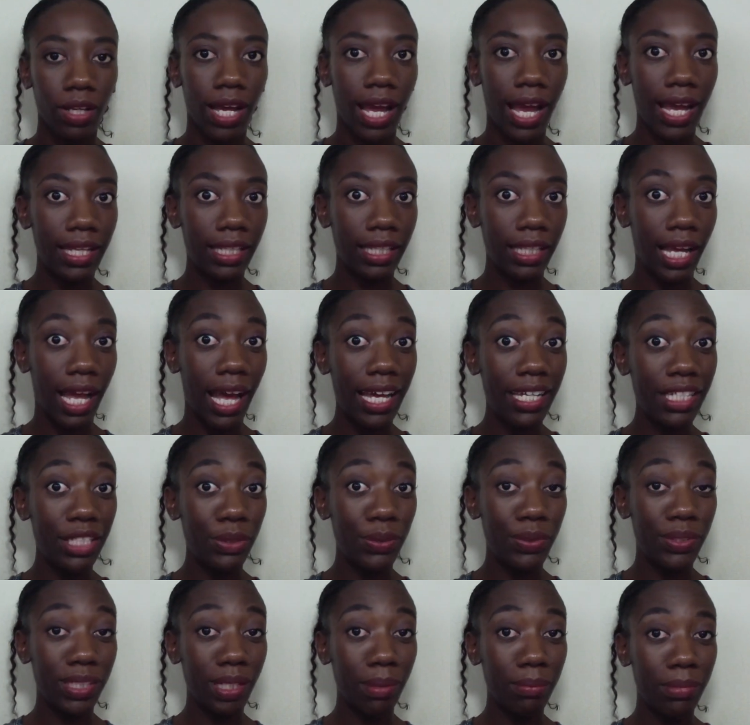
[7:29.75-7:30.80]
I'd
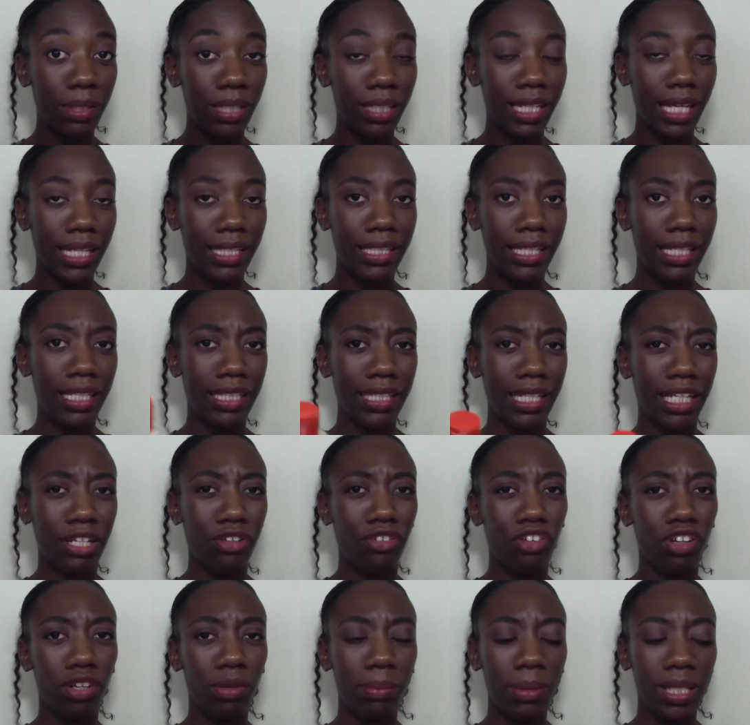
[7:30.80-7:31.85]
use something like this, like
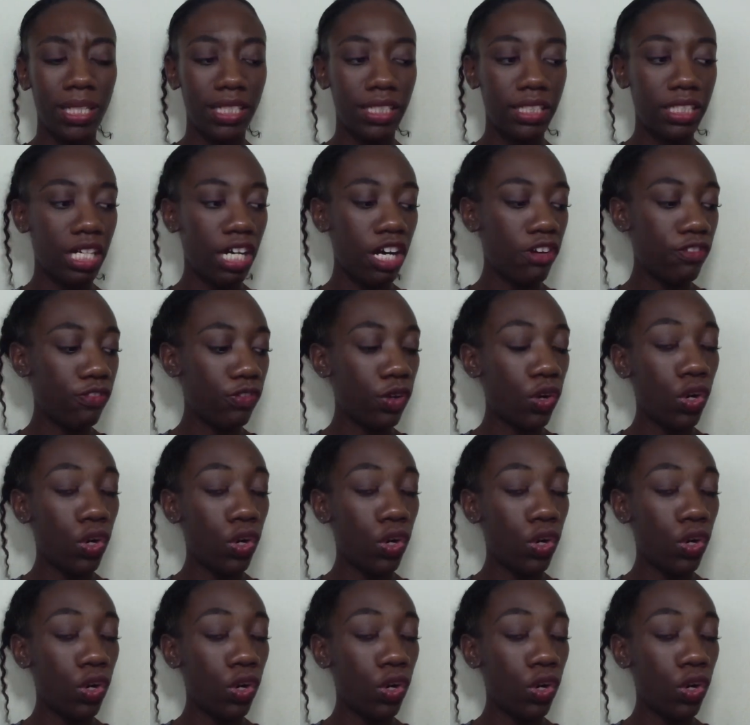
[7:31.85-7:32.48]
creamy stuff,